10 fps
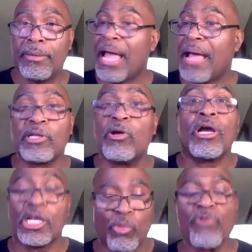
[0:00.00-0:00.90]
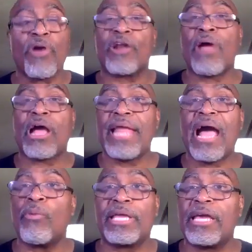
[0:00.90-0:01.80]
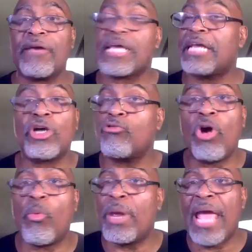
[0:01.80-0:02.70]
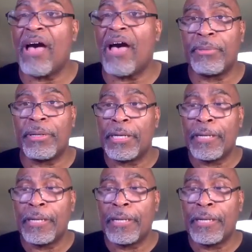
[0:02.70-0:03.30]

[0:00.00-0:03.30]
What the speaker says: Because we're running around now with gifts and don't know we have them.